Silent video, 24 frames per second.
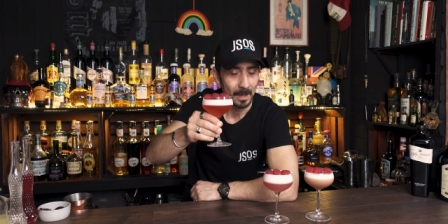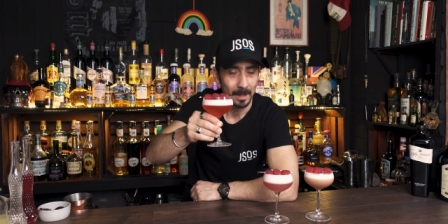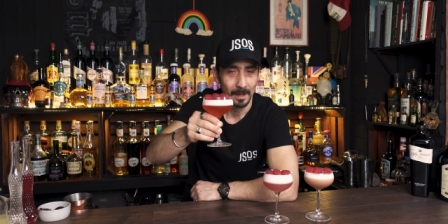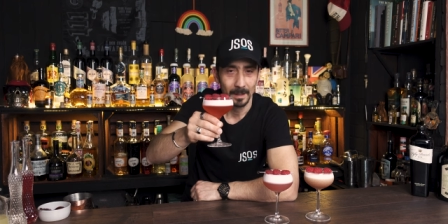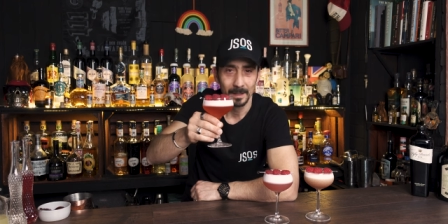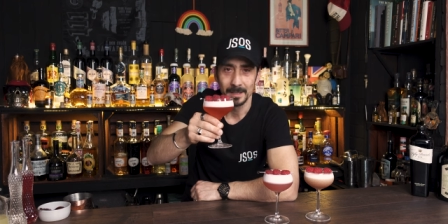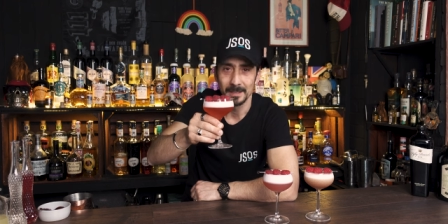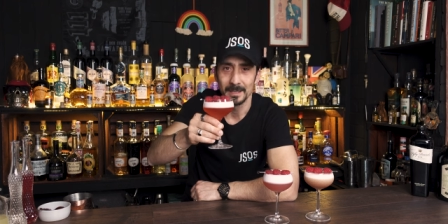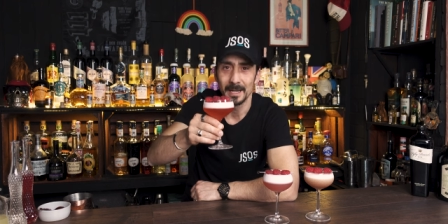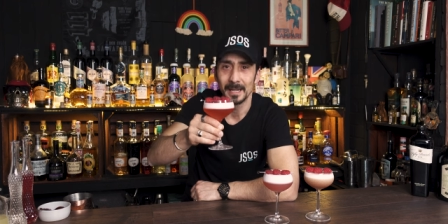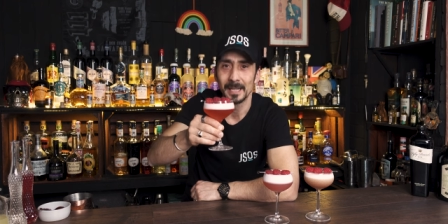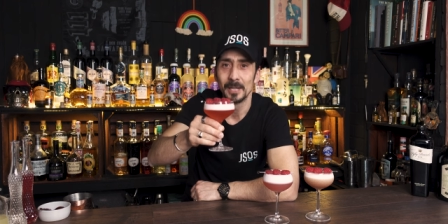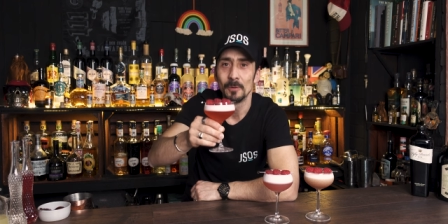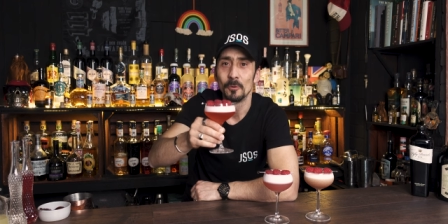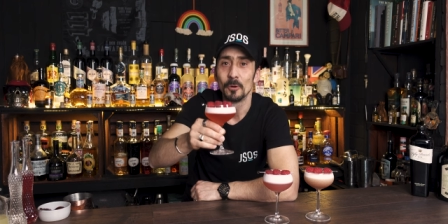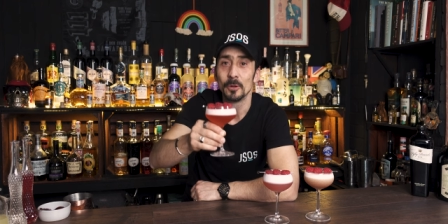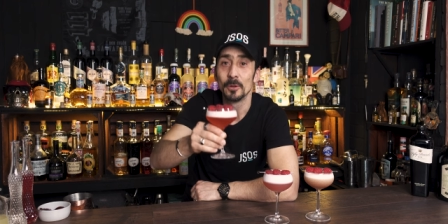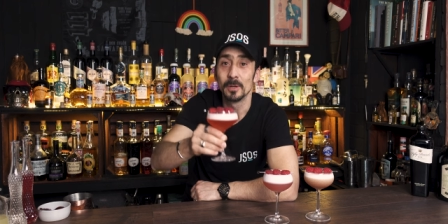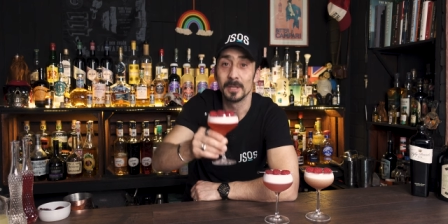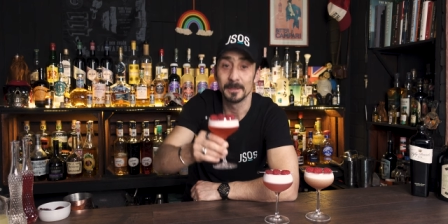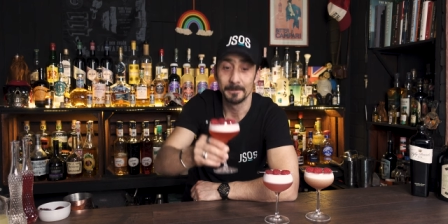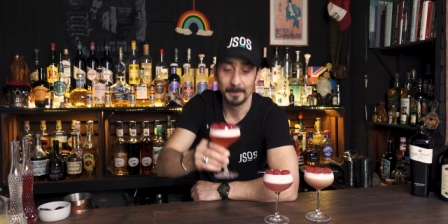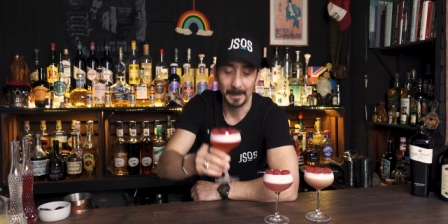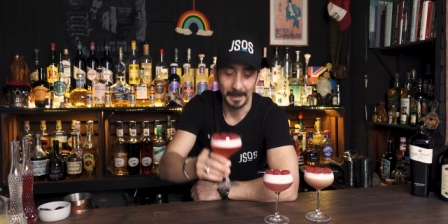Exactly what
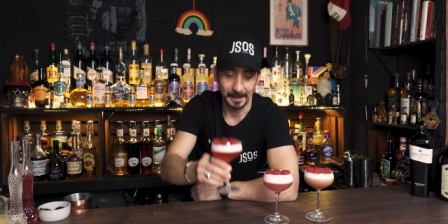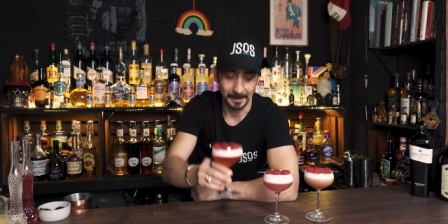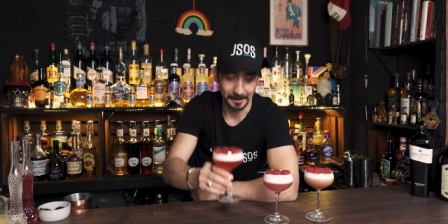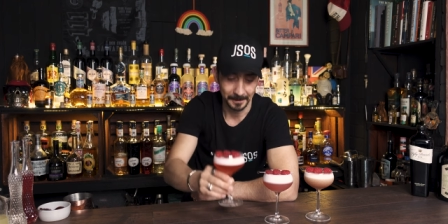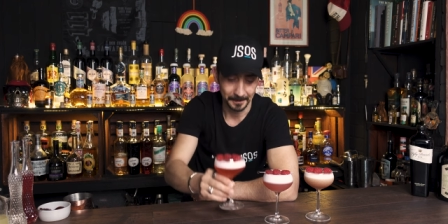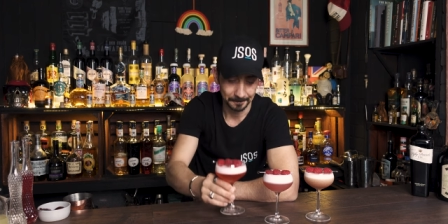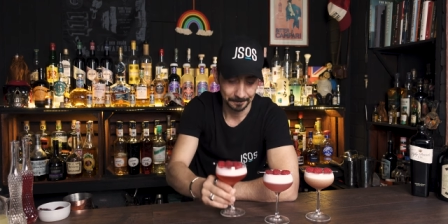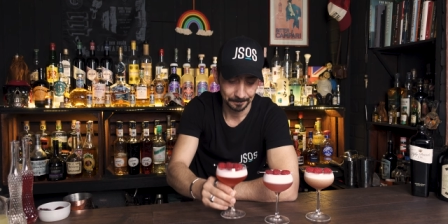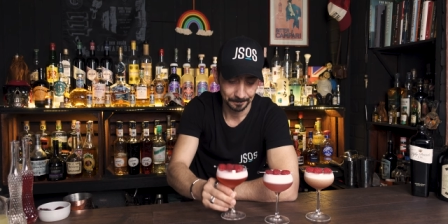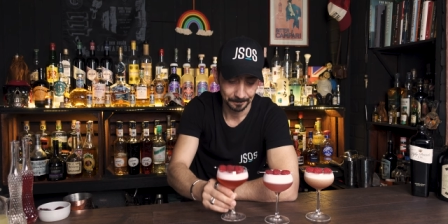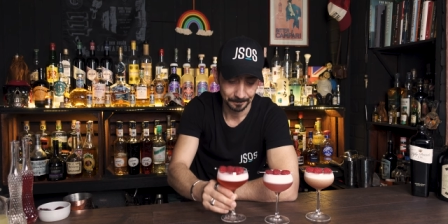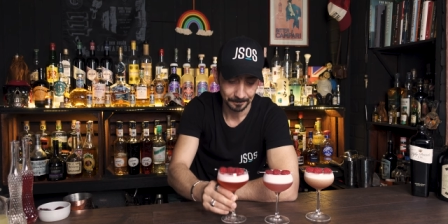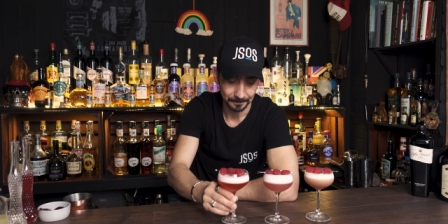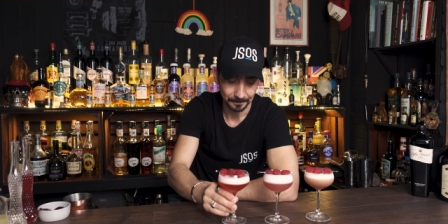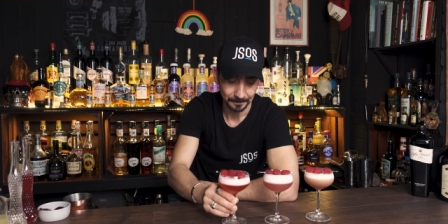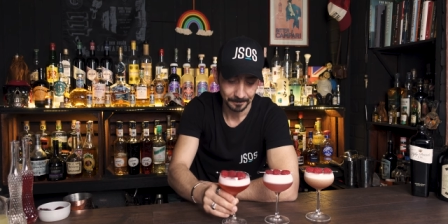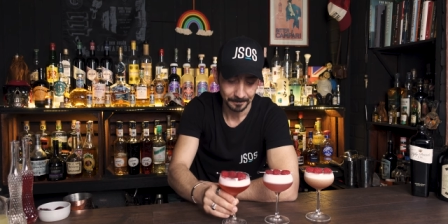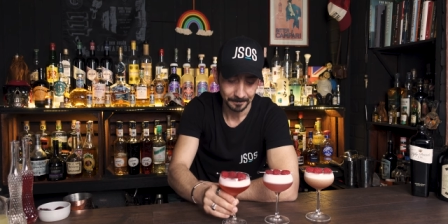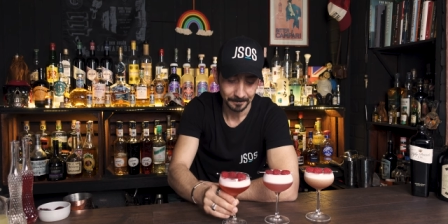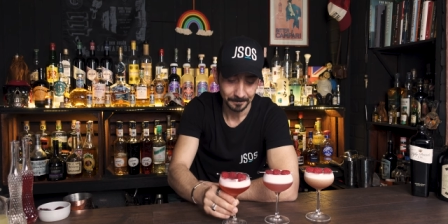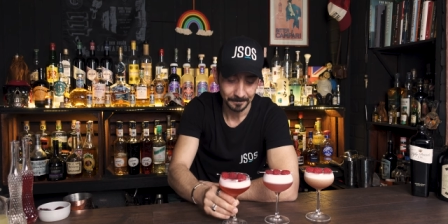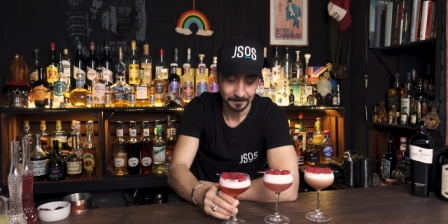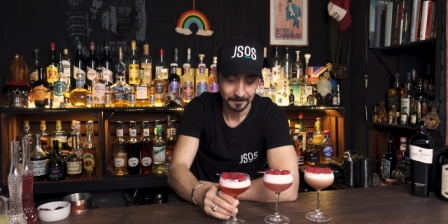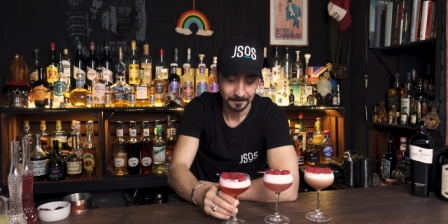you expect.
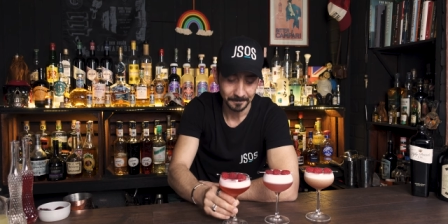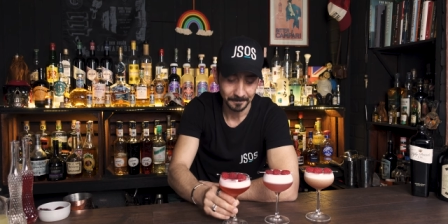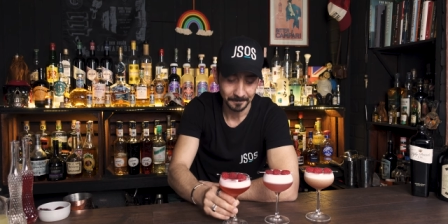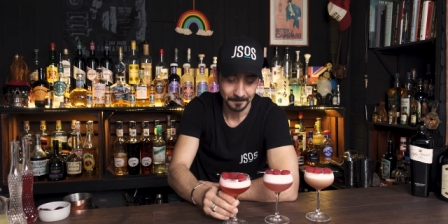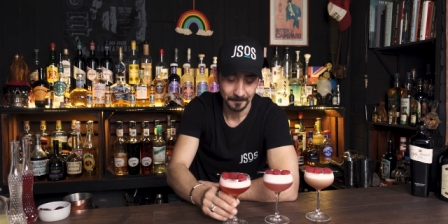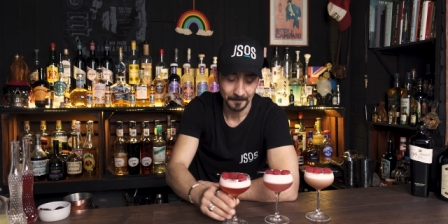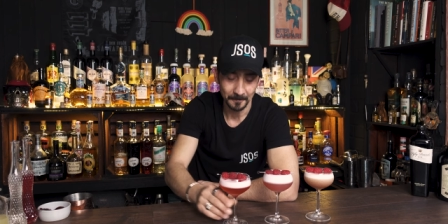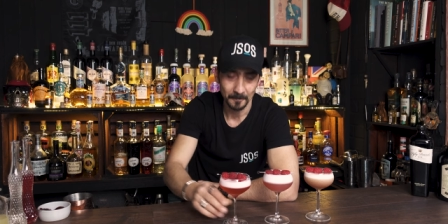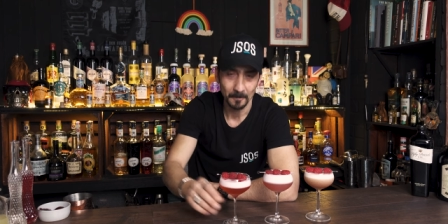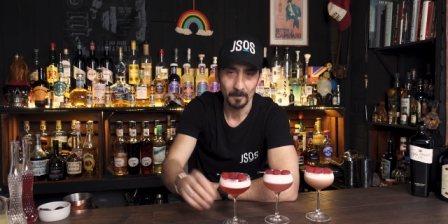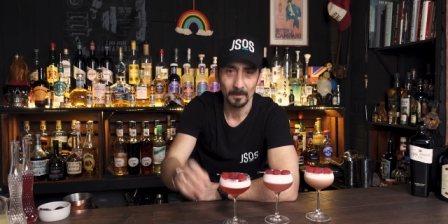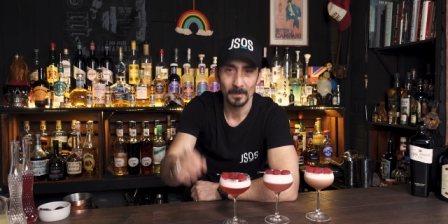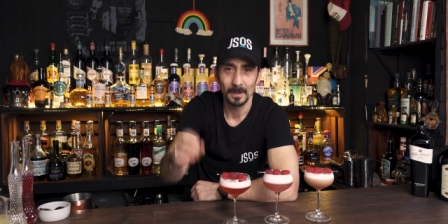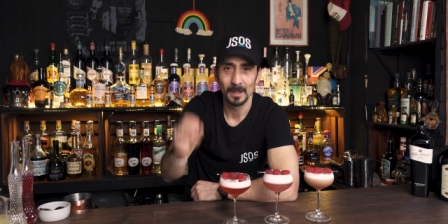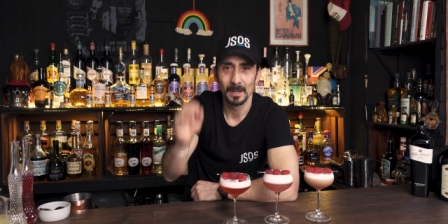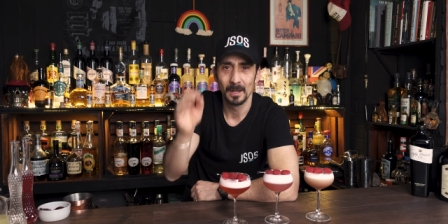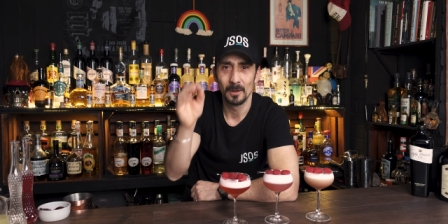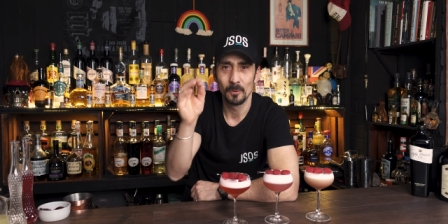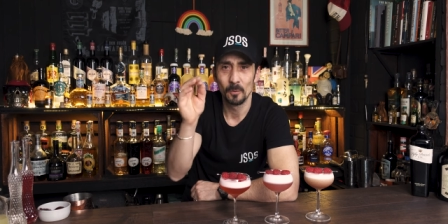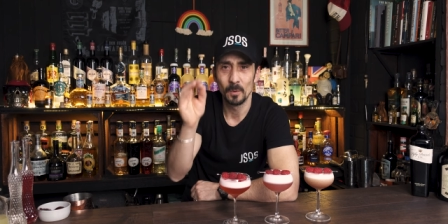A